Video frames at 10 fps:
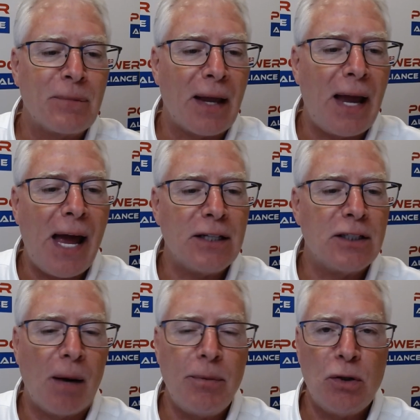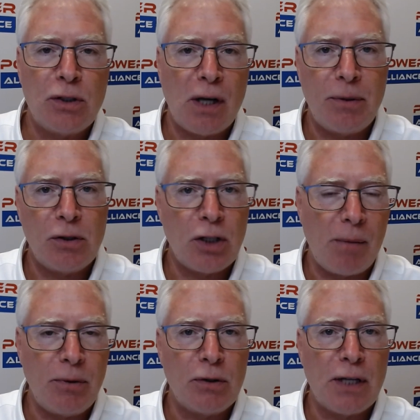at
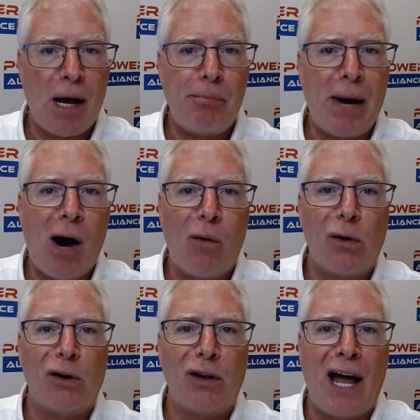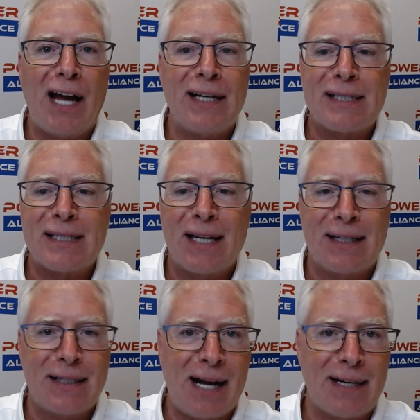
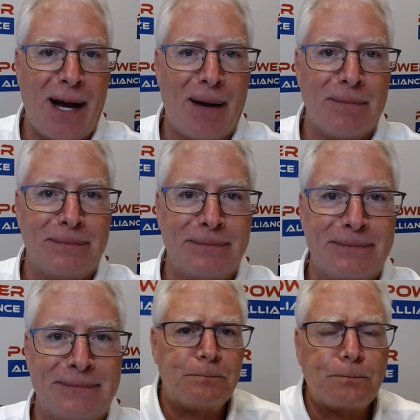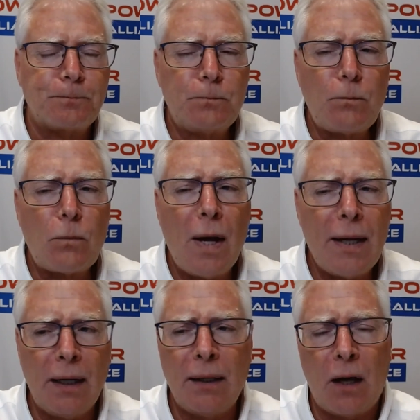www.poweralliance.com. I
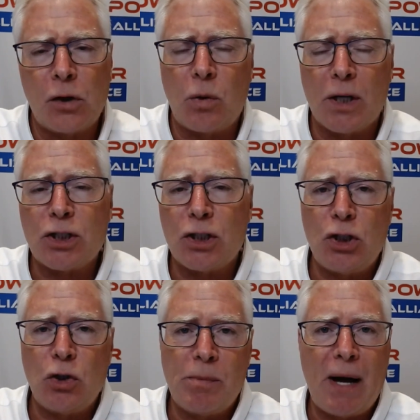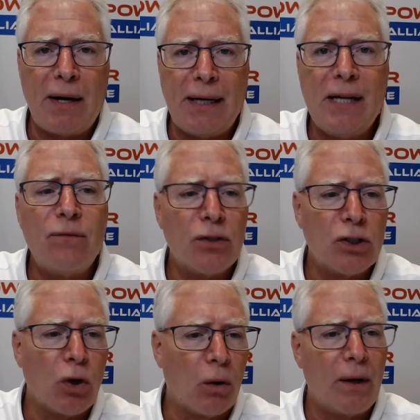get another question too about
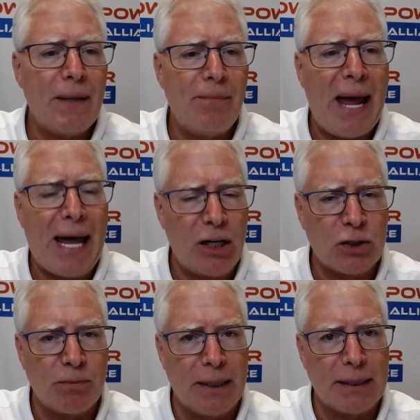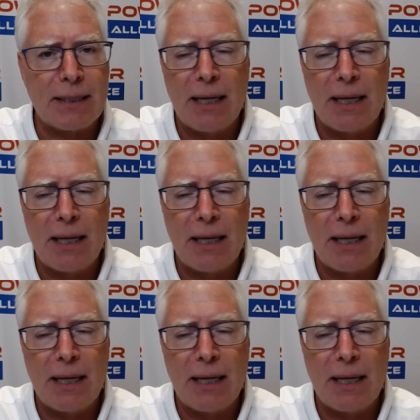inventory management.